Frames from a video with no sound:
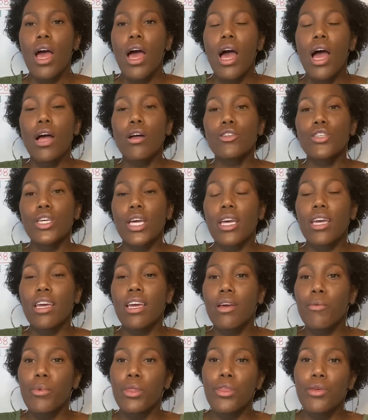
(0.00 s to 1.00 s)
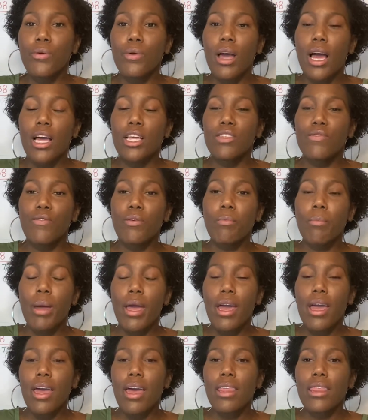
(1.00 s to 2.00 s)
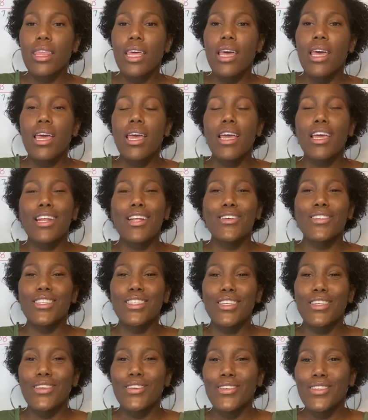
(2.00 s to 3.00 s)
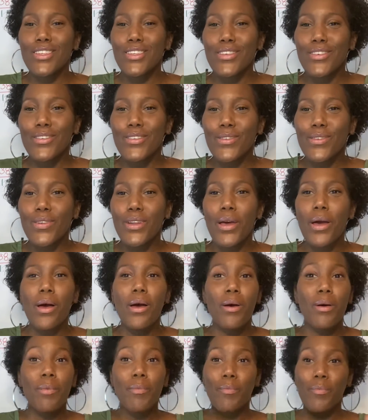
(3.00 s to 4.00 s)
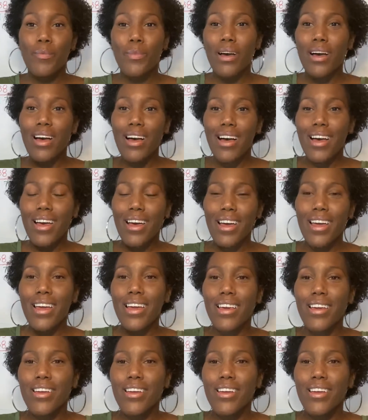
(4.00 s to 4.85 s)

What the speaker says: I'll check in with you guys for math, and I'll see you soon. Bye.